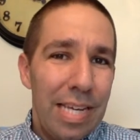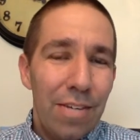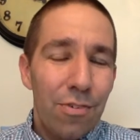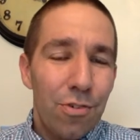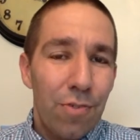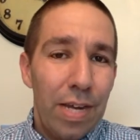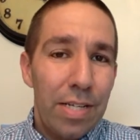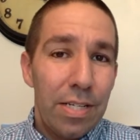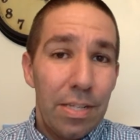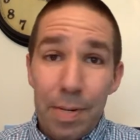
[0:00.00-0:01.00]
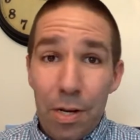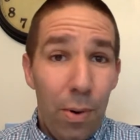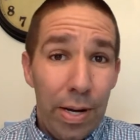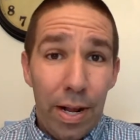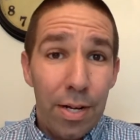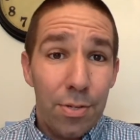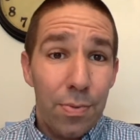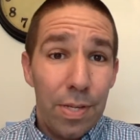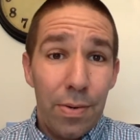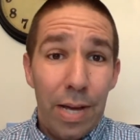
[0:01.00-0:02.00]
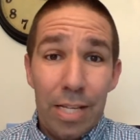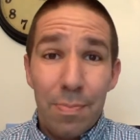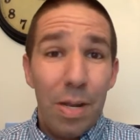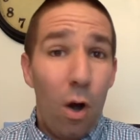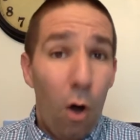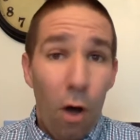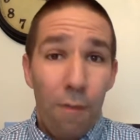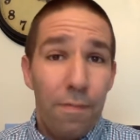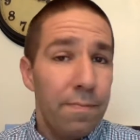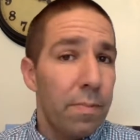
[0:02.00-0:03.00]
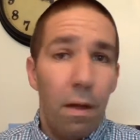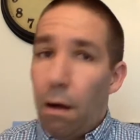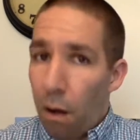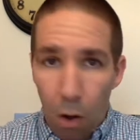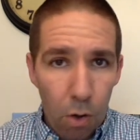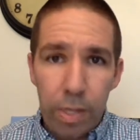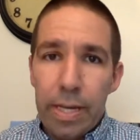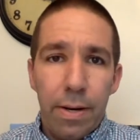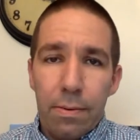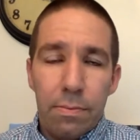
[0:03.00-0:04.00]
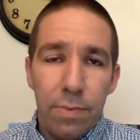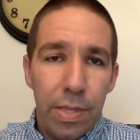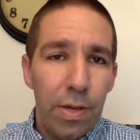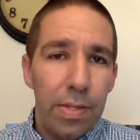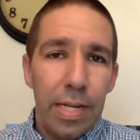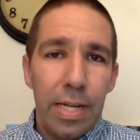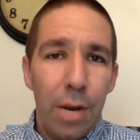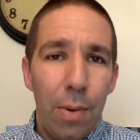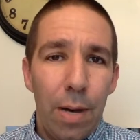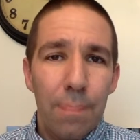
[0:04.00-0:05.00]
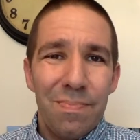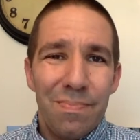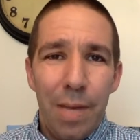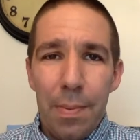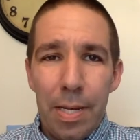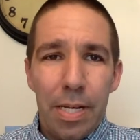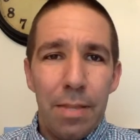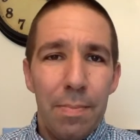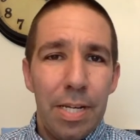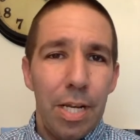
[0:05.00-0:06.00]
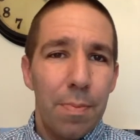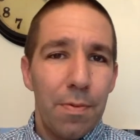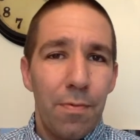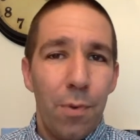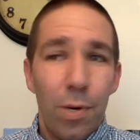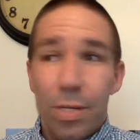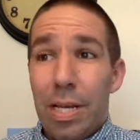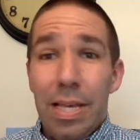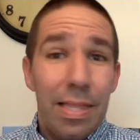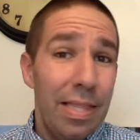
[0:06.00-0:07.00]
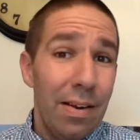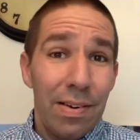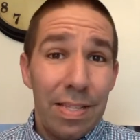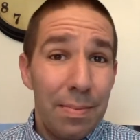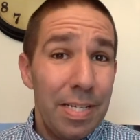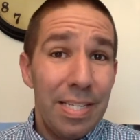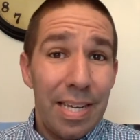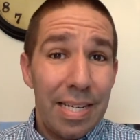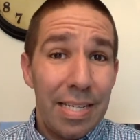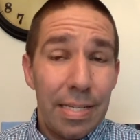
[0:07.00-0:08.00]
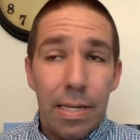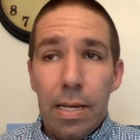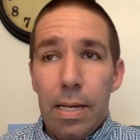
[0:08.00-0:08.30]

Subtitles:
interest rates, to be quite honest with you, has been off all year. We thought they'd go up maybe into the mid to upper fours. They're in the mid sixes.